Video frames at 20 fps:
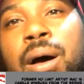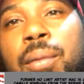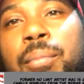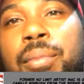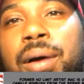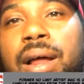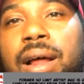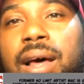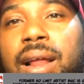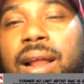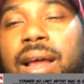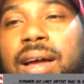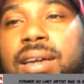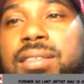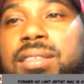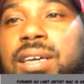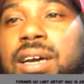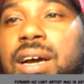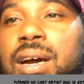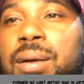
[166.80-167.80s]
but a lot
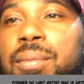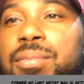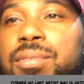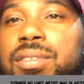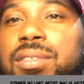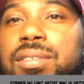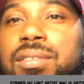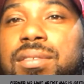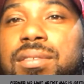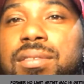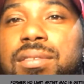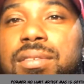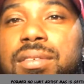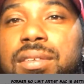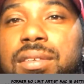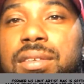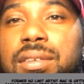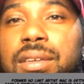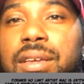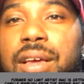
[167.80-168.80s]
of times
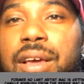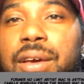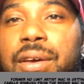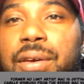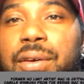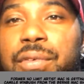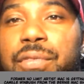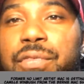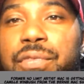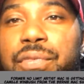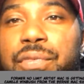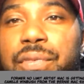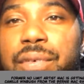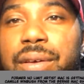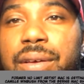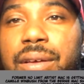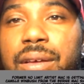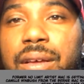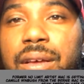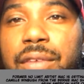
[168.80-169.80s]
if
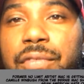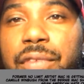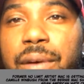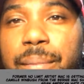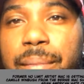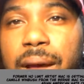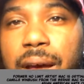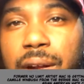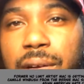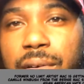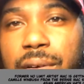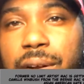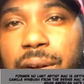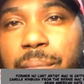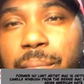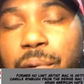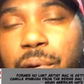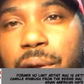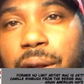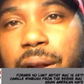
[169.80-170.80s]
if I'm not on in
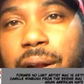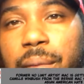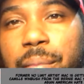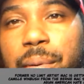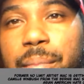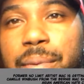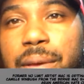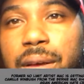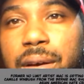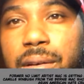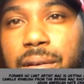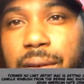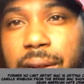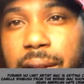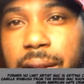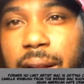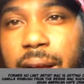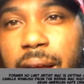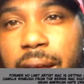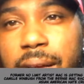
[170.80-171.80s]
the morning, I'm gonna be on
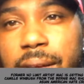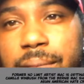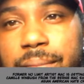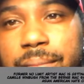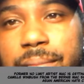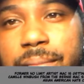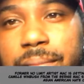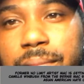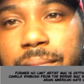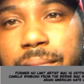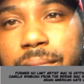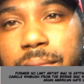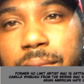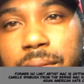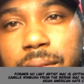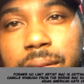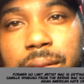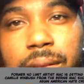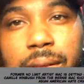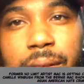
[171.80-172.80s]
at night.
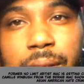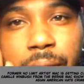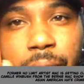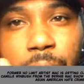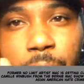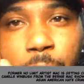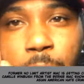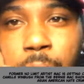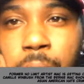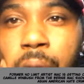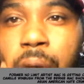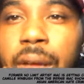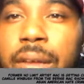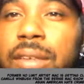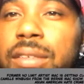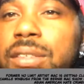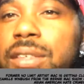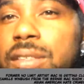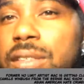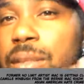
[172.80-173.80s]
You know,
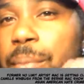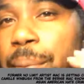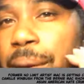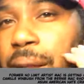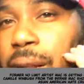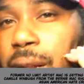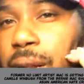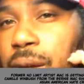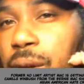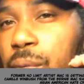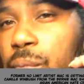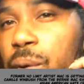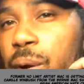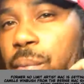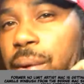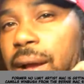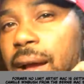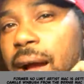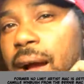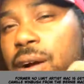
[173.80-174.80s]
just depending on what
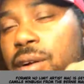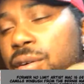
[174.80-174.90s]
we got